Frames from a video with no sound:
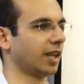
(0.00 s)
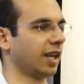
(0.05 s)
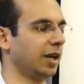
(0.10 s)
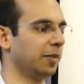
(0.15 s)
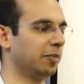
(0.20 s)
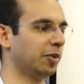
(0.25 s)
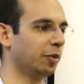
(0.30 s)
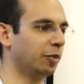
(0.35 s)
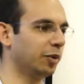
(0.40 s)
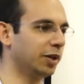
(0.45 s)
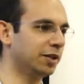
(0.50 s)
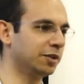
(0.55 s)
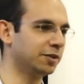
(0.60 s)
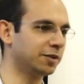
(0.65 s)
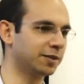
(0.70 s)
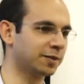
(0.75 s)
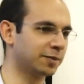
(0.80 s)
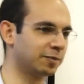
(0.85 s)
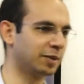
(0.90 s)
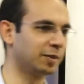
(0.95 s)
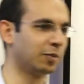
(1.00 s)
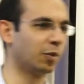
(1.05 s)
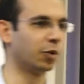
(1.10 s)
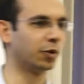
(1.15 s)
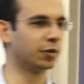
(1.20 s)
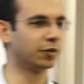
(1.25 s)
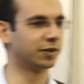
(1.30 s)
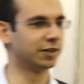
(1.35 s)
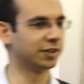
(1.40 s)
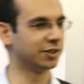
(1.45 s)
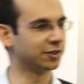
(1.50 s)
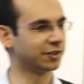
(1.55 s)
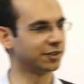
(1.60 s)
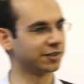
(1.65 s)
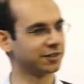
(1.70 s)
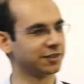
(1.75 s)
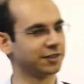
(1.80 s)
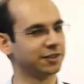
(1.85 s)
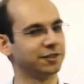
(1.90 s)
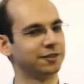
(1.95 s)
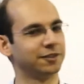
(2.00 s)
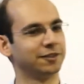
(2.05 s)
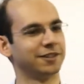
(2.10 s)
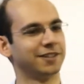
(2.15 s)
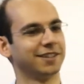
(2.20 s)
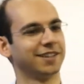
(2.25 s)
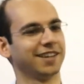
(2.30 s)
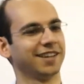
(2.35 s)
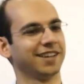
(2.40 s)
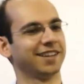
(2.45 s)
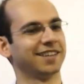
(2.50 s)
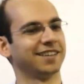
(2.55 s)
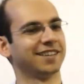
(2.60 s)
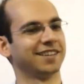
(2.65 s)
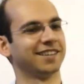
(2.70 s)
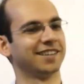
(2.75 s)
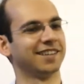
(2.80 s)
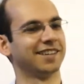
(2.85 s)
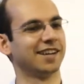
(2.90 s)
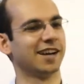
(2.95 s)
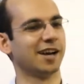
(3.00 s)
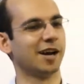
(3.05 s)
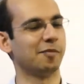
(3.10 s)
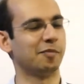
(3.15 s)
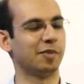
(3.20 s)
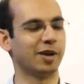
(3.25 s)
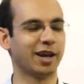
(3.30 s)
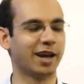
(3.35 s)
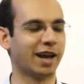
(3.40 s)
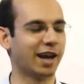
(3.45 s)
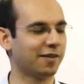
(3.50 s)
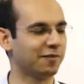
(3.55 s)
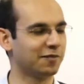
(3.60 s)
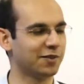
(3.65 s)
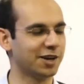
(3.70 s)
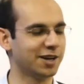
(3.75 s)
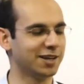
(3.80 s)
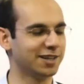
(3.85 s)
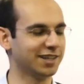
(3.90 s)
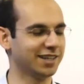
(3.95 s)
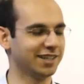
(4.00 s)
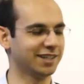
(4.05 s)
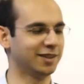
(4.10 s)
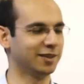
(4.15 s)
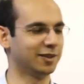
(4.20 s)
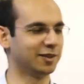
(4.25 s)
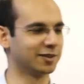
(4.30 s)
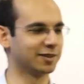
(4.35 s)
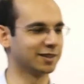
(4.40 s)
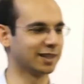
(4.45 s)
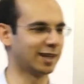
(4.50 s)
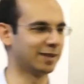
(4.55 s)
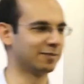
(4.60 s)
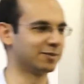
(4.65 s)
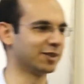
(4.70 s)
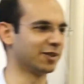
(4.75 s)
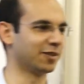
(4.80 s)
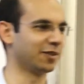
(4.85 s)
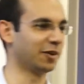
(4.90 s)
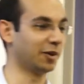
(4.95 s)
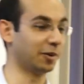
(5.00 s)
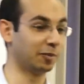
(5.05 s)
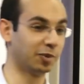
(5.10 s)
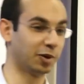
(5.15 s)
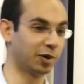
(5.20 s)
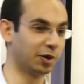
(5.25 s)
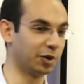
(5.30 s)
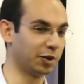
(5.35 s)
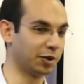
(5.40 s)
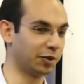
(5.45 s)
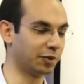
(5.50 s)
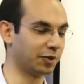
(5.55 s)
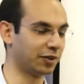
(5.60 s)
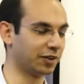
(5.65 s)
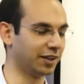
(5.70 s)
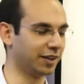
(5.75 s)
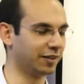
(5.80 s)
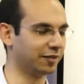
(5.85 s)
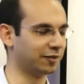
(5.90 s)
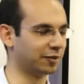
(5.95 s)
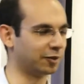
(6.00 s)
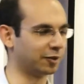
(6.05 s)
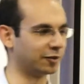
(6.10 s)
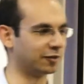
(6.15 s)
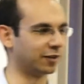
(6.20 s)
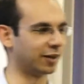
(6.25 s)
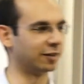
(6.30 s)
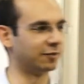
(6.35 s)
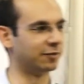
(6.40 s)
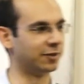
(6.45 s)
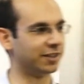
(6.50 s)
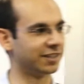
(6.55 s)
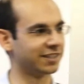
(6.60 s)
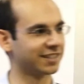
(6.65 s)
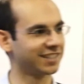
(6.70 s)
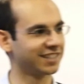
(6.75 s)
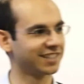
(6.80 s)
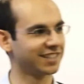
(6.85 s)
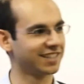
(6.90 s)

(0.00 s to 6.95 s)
It probably interests me more than it interests you, but I haven't heard it in a long time, so I thought I'd bore you with it for 5 minutes.